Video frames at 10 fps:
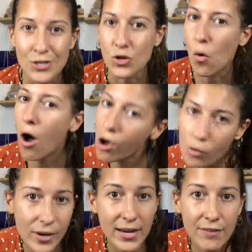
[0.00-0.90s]
So
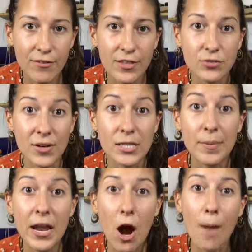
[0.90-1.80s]
all we need for this
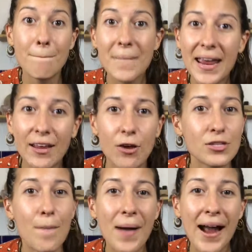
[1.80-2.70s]
recipe are
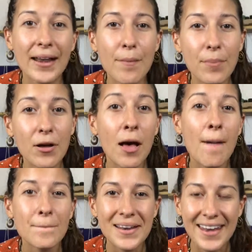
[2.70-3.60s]
mangoes, pineapple,
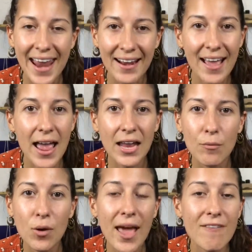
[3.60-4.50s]
banana,
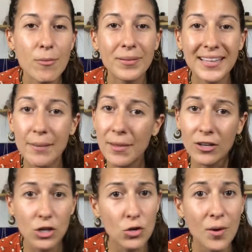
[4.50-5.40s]
and whatever plant
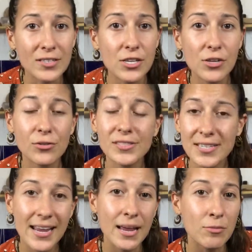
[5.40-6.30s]
milk you want to use.
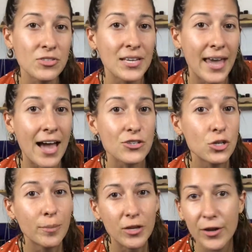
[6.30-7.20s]
Today I'm using
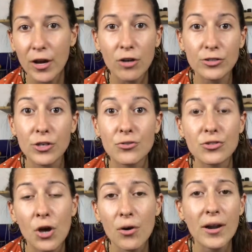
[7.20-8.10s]
cashew, but you can also
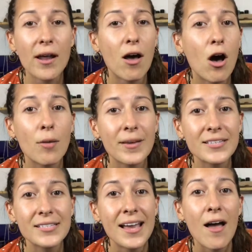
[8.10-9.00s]
use coconut,
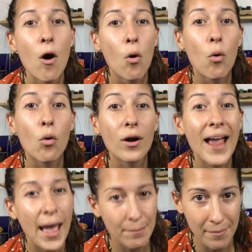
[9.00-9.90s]
almond, or
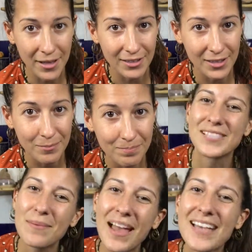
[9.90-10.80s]
hemp milk.
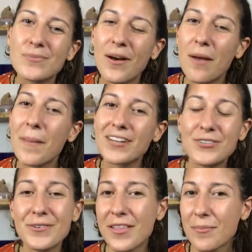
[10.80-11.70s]
What's up guys? Welcome back
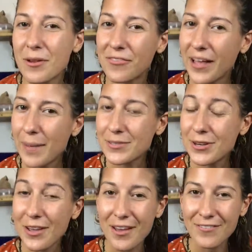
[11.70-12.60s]
to another beautiful
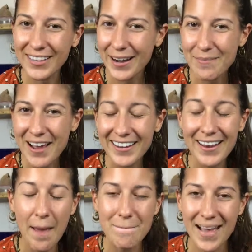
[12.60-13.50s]
episode of
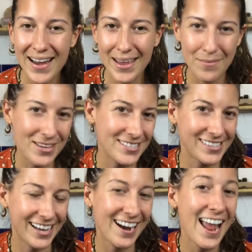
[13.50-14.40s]
Clareminded. My name is
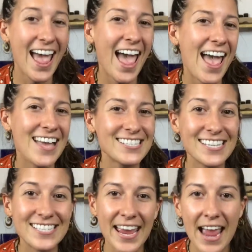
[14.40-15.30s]
Clare, and
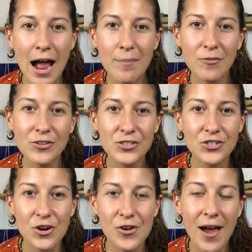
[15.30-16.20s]
today I'm going to
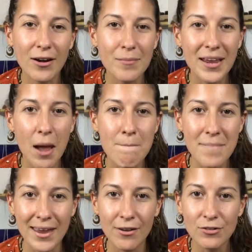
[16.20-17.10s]
show you how to make a
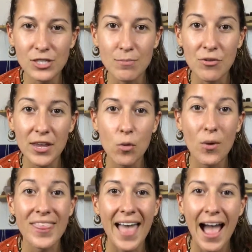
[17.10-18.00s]
mango smoothie
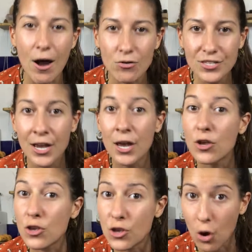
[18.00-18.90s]
without
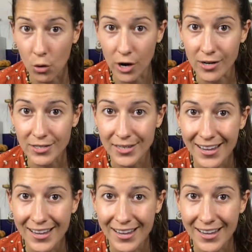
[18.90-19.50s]
yogurt.